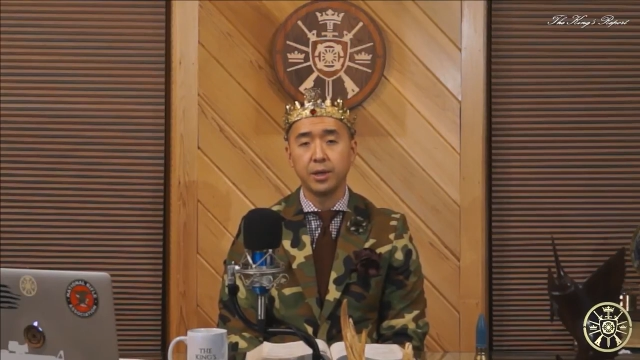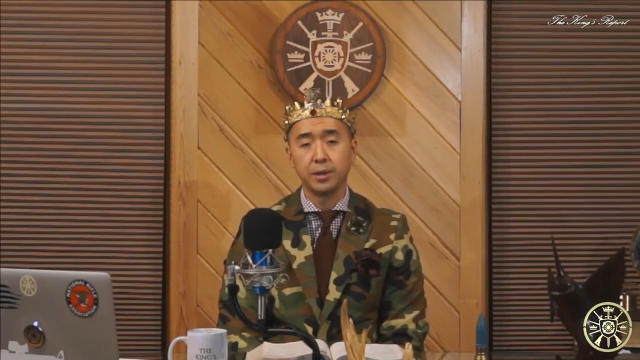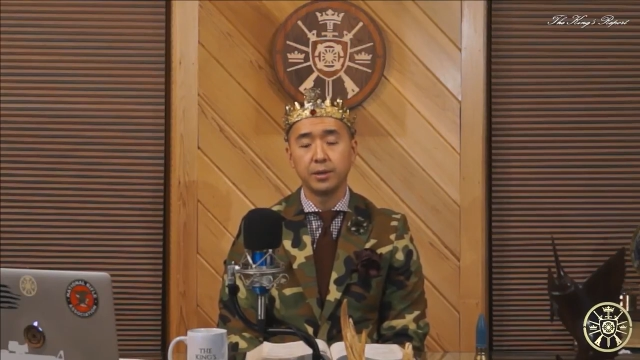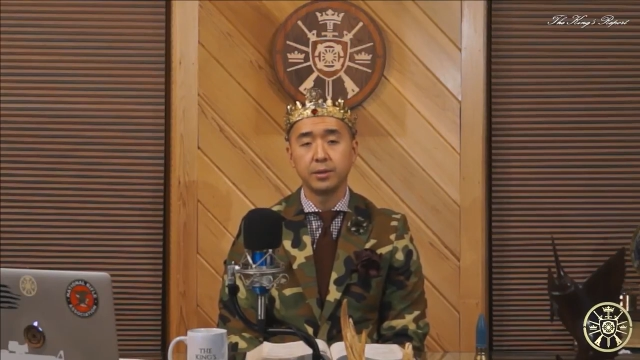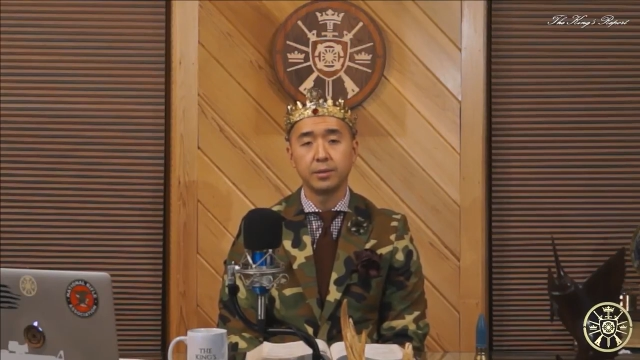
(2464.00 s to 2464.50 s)
it.
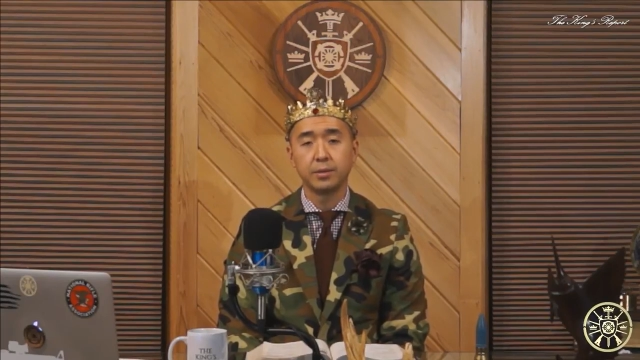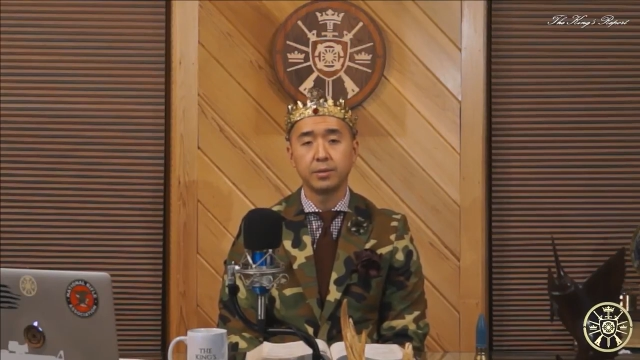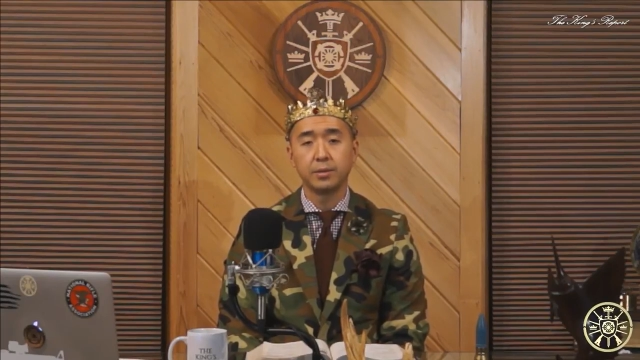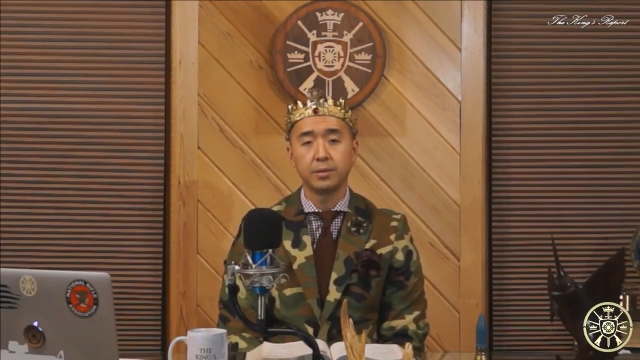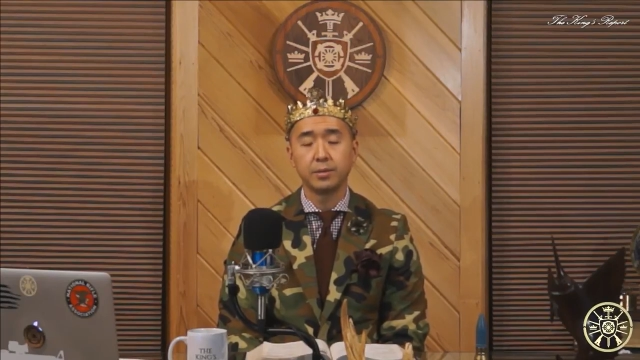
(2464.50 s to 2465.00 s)

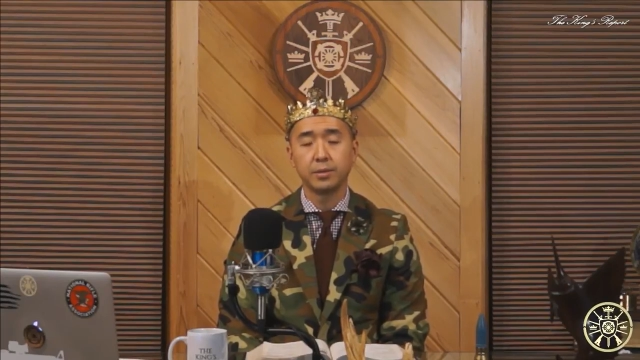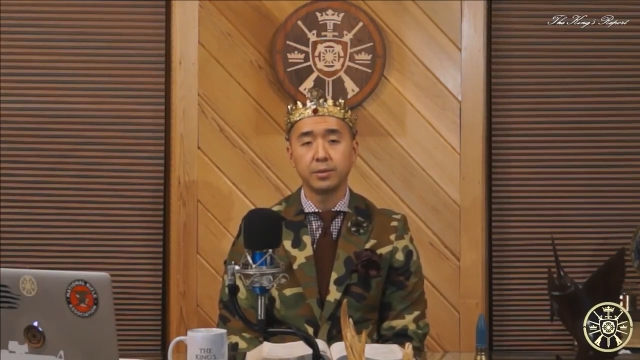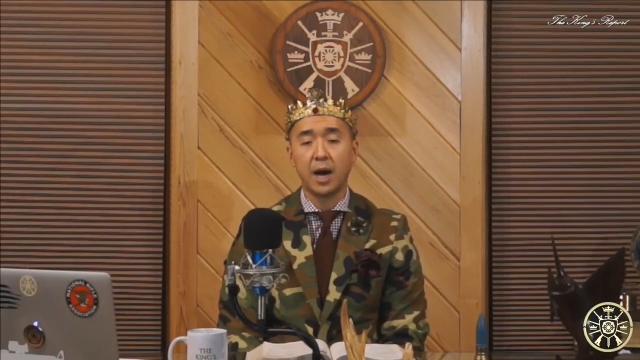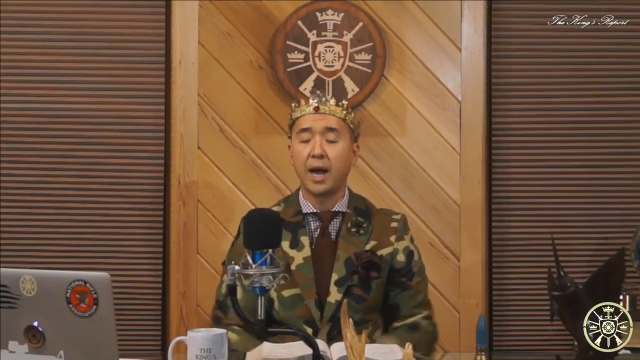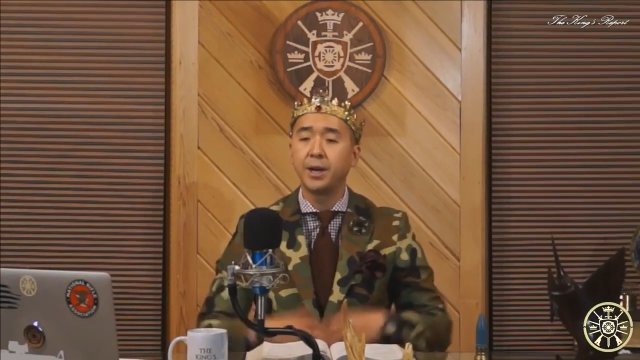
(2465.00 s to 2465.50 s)

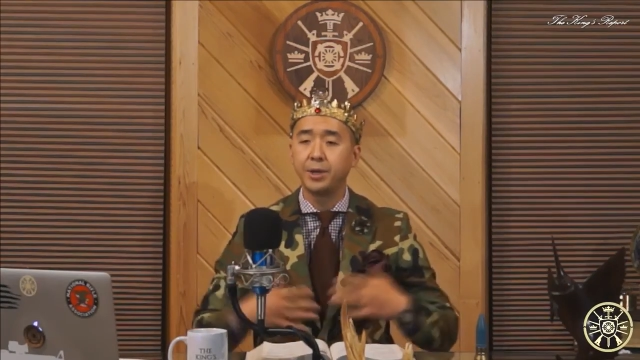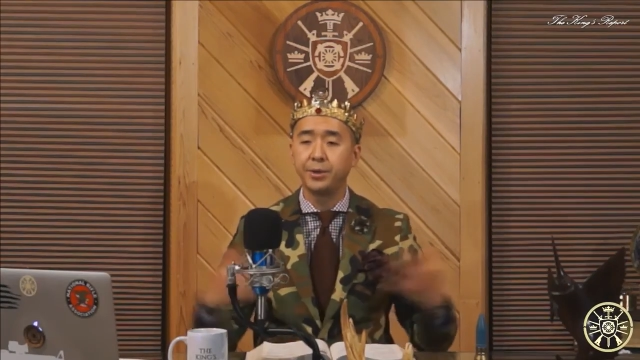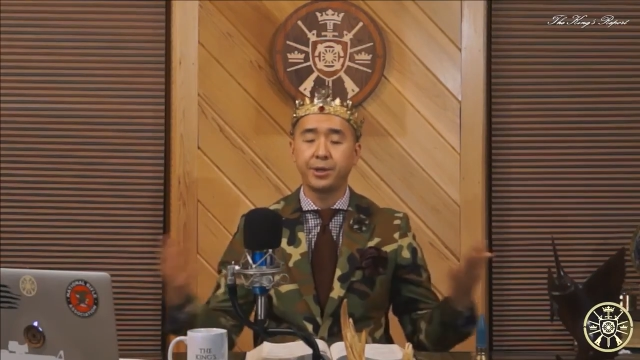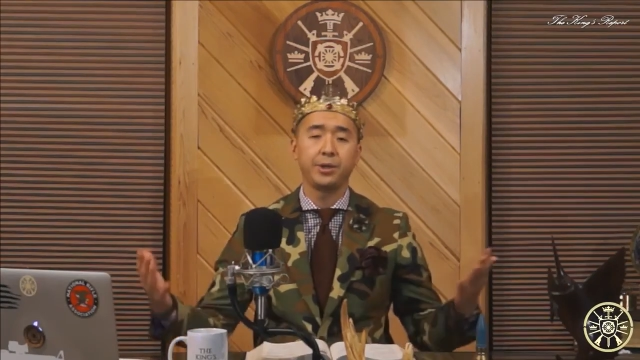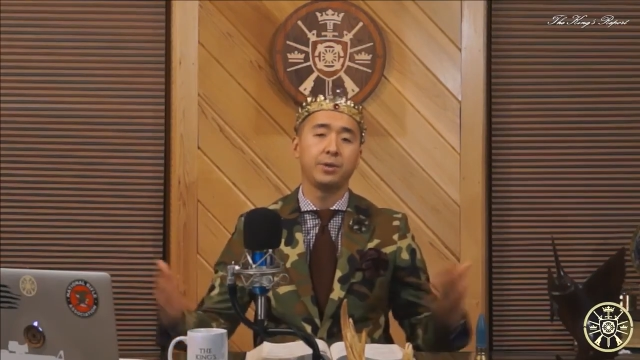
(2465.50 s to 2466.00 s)
I had to
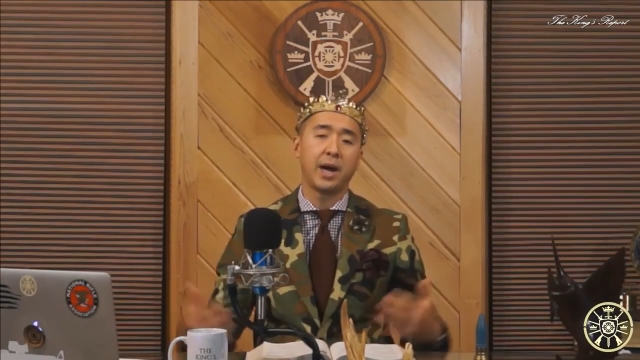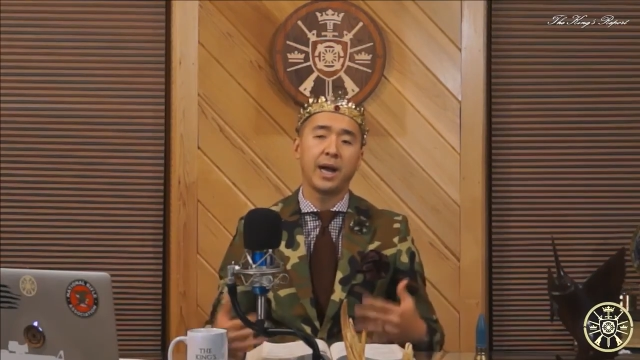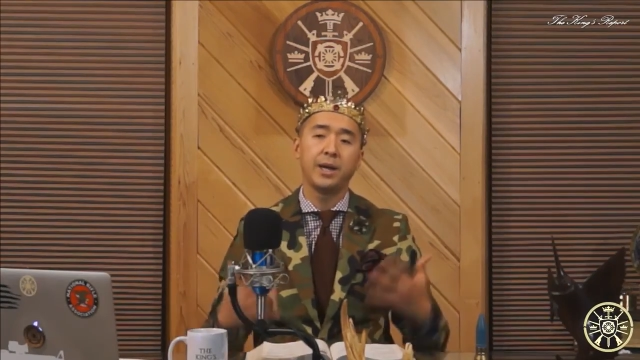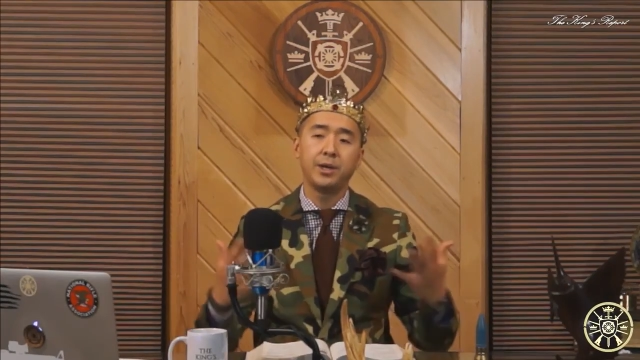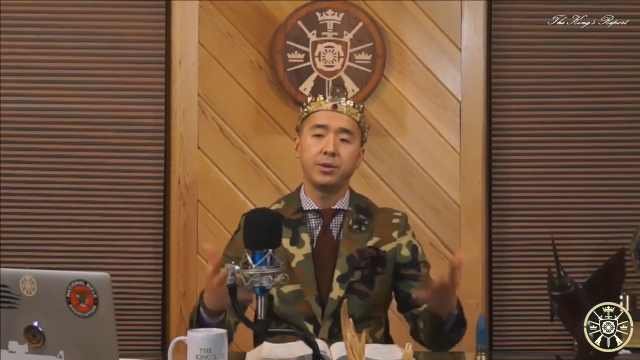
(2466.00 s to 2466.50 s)
do it too. I
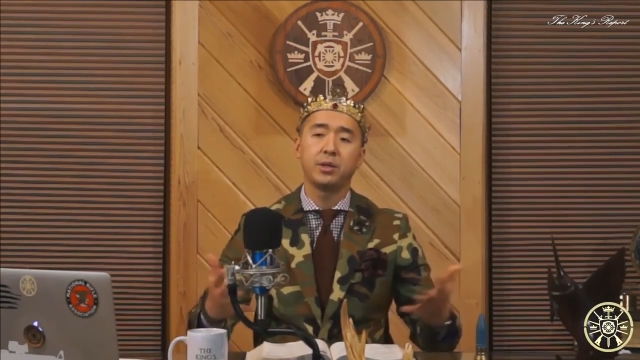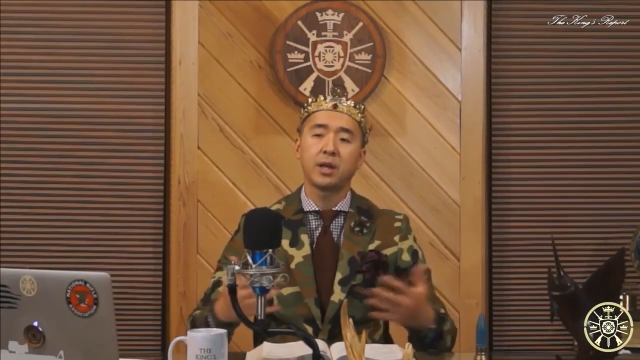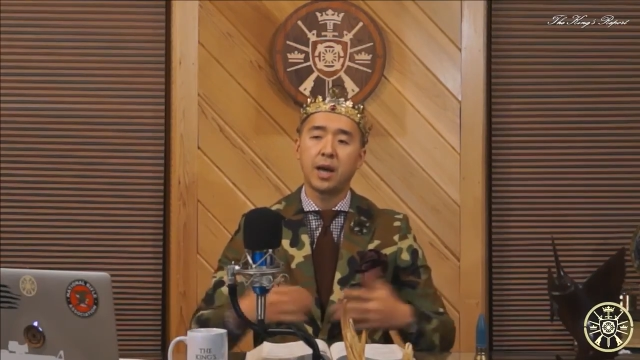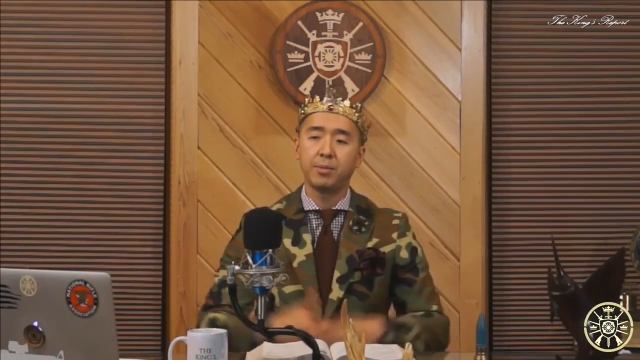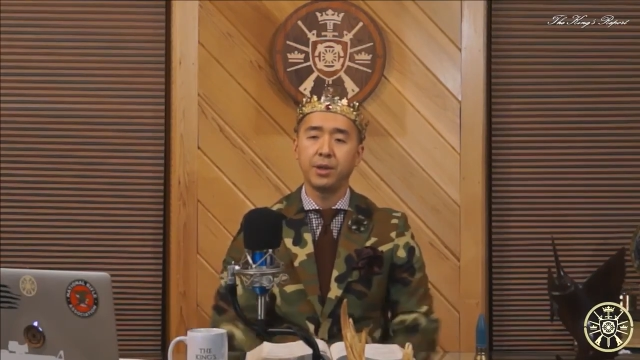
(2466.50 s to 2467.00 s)
had to do it
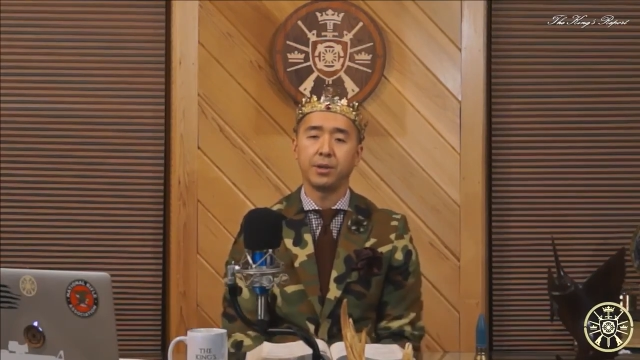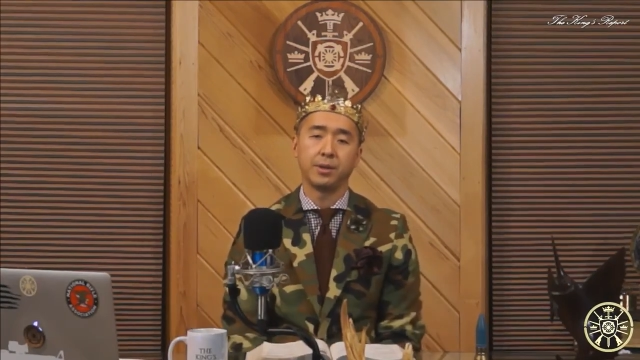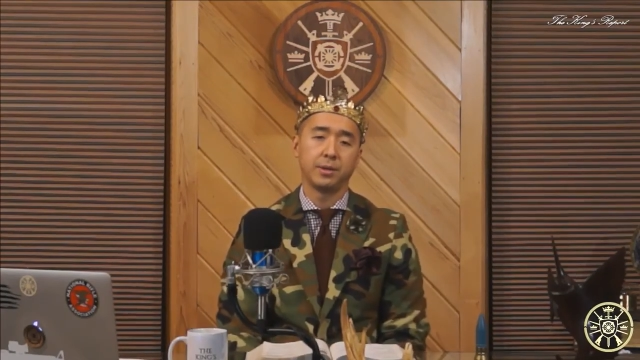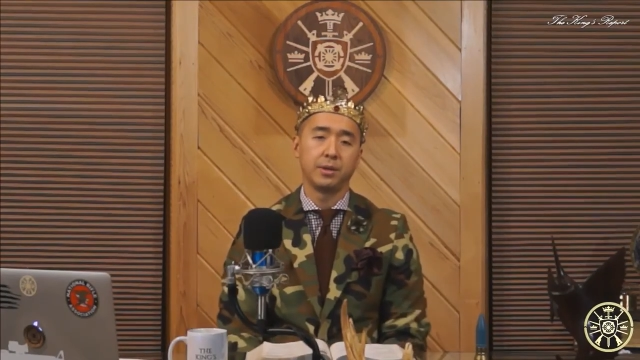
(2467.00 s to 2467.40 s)
to her mother.